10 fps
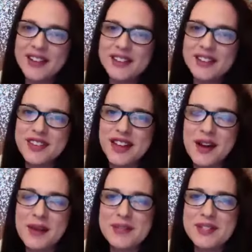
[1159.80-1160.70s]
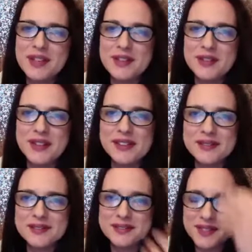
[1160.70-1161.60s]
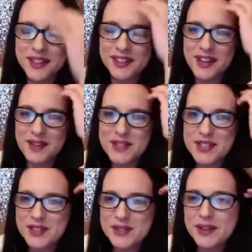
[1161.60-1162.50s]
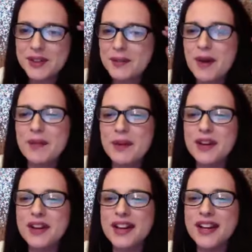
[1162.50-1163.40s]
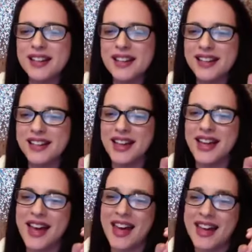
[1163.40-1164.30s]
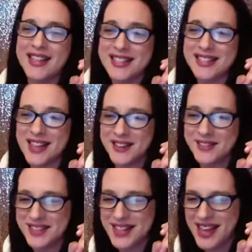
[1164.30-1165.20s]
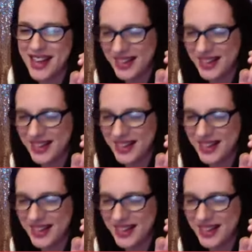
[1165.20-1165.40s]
that comes in the door? Or it comes to your door, and what do you guys? Stephanie.